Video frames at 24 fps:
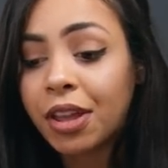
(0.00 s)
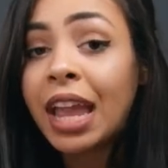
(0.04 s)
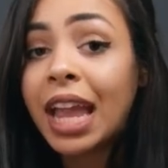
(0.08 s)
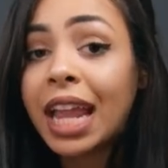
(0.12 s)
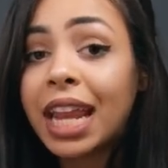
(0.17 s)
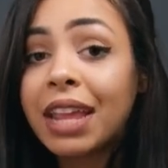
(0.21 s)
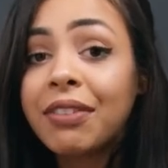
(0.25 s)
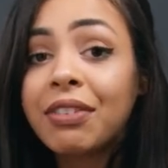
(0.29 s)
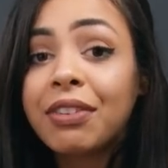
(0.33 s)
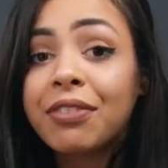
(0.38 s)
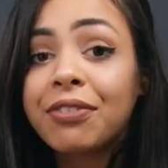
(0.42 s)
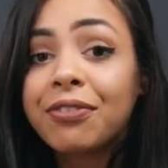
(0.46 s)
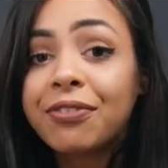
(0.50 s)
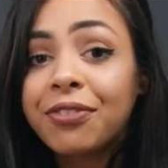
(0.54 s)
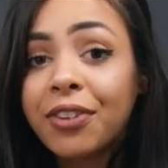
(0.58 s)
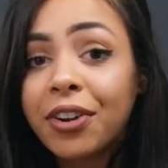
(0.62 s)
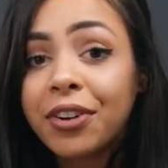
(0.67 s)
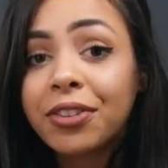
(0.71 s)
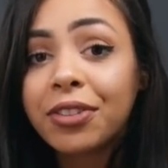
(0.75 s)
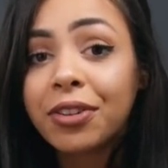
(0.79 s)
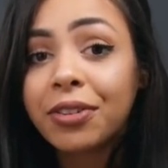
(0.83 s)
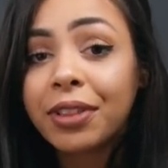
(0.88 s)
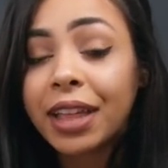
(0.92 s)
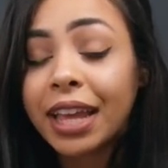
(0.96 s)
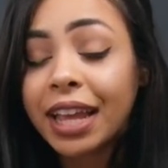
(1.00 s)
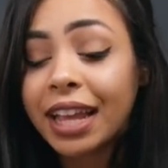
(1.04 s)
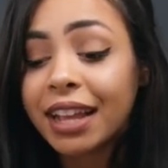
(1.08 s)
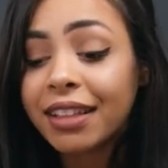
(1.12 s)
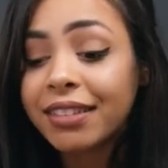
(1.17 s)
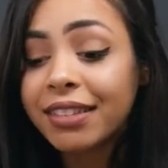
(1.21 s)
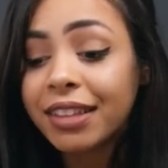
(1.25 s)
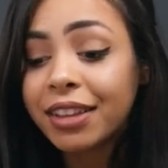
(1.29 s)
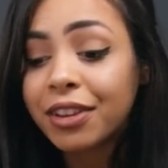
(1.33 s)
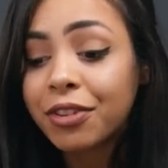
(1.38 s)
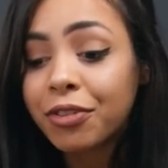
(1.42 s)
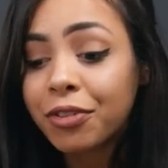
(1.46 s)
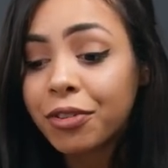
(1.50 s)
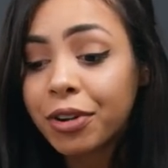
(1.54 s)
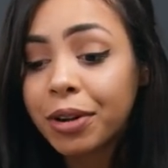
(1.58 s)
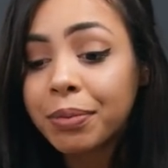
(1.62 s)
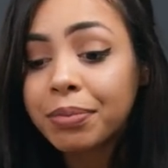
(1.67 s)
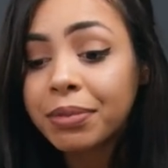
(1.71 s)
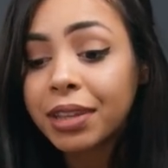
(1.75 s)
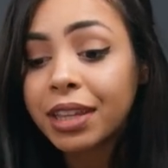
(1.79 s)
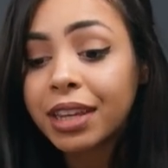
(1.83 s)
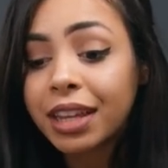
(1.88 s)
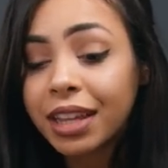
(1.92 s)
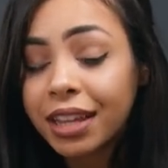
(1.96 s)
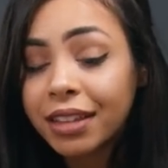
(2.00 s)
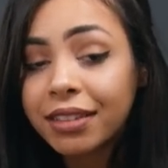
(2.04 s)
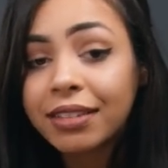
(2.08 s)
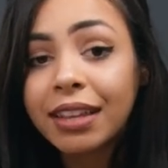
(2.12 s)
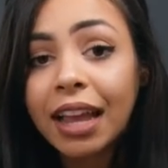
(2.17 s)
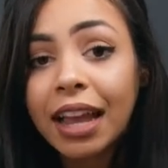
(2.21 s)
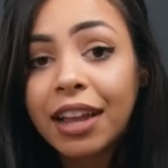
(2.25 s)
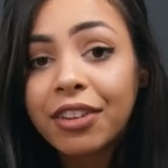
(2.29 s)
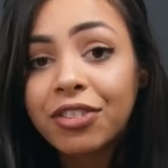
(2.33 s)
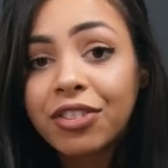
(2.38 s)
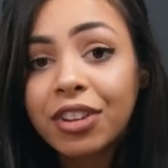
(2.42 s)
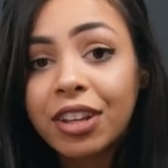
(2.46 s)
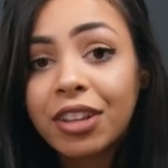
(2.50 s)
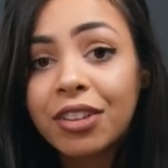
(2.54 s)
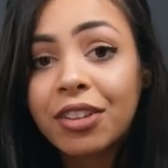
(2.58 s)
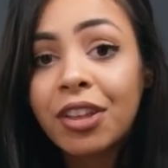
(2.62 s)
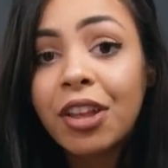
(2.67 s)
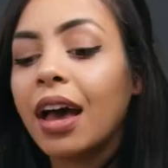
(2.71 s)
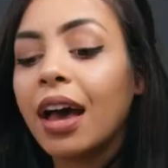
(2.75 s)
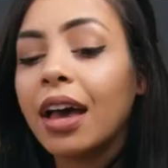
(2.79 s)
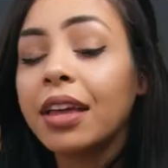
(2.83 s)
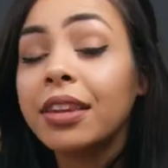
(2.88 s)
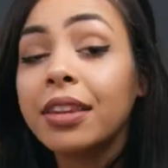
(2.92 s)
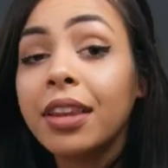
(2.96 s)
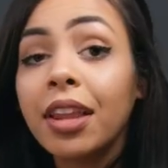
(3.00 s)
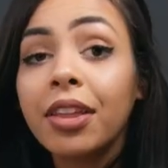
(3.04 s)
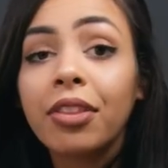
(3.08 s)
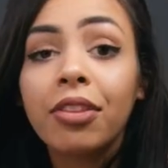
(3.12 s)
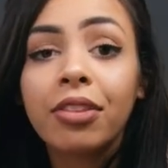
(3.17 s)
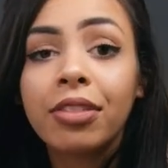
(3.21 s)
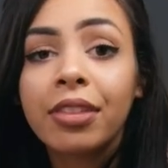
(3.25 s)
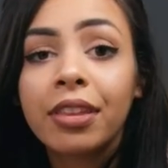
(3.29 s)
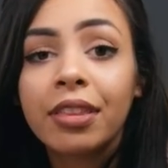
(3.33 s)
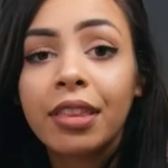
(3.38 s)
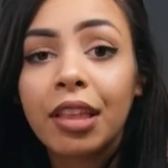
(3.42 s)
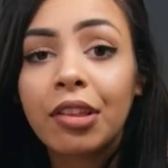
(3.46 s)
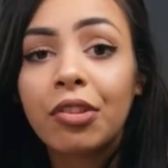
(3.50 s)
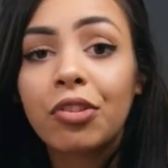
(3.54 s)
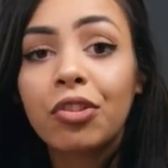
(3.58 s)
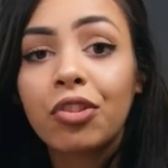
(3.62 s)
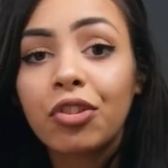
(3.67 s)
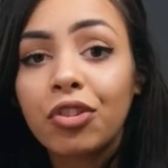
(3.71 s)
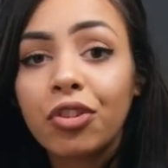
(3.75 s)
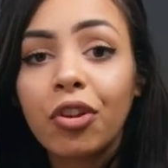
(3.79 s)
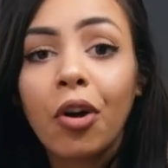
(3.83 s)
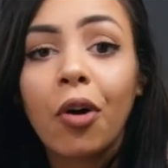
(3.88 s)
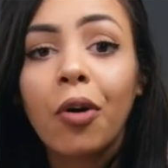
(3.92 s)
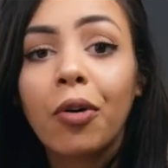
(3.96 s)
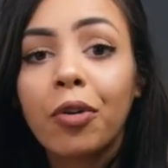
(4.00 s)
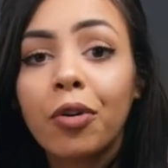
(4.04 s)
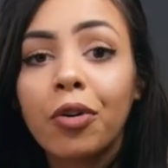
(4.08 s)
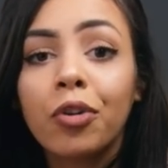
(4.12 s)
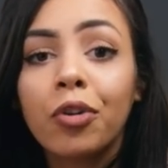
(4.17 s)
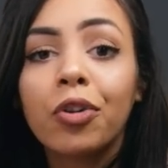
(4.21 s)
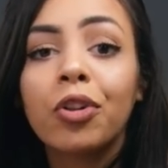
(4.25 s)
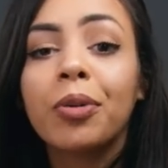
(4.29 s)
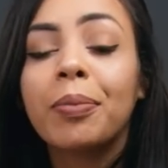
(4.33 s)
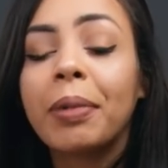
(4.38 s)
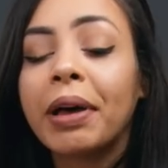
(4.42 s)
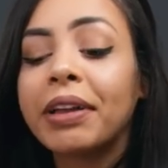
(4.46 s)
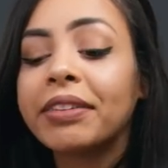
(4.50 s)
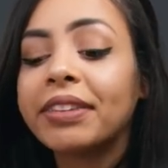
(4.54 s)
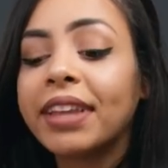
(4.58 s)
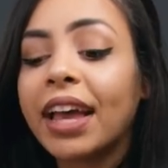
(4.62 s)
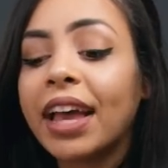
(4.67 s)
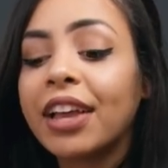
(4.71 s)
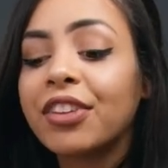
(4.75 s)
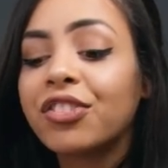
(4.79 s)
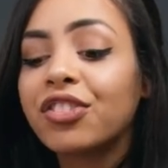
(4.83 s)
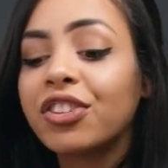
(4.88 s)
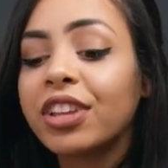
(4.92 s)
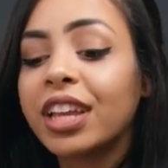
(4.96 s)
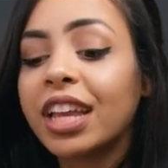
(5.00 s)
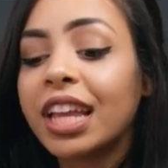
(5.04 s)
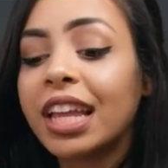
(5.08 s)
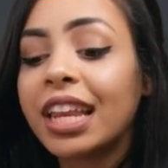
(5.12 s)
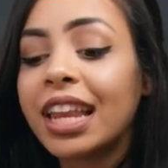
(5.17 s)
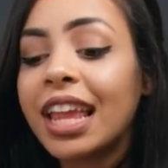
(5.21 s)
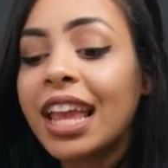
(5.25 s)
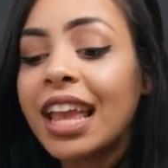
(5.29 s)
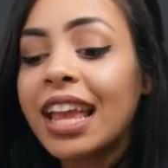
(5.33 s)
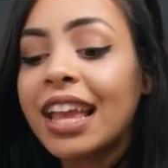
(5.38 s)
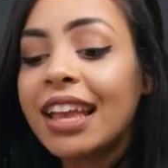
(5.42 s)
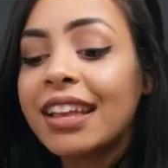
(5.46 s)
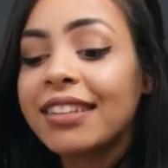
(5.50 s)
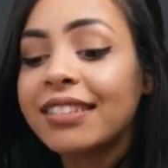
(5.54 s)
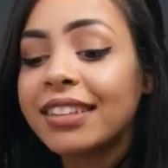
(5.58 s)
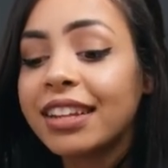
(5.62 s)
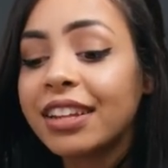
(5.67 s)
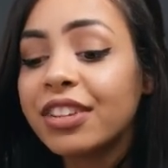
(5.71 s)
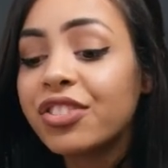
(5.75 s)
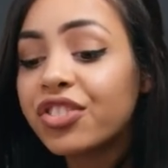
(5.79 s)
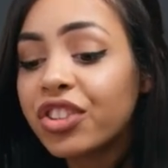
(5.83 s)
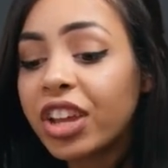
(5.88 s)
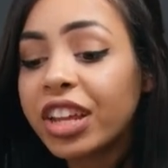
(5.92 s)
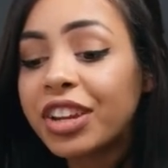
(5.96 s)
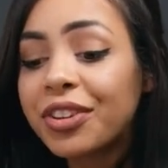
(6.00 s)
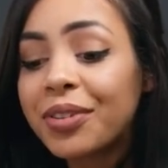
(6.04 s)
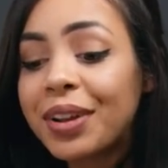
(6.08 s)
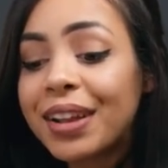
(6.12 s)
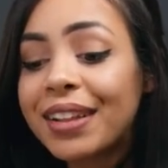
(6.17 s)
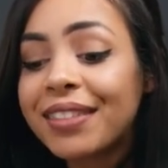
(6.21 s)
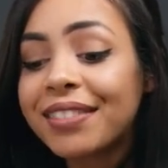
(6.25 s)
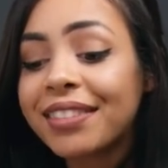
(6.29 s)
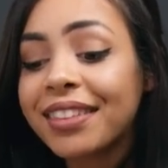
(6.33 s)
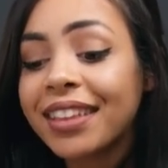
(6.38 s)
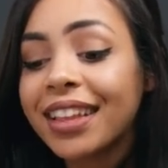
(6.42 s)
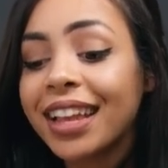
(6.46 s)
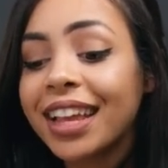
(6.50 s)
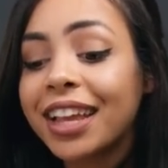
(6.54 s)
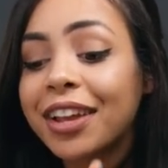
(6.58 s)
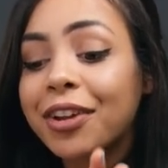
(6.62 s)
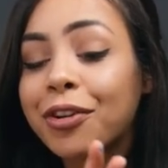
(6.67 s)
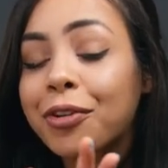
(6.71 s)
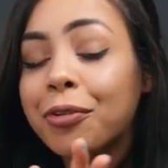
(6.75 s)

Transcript: And even further, like, it's encrypted in Dashlane. Another thing that's so cool about Dashlane is that it generates, like,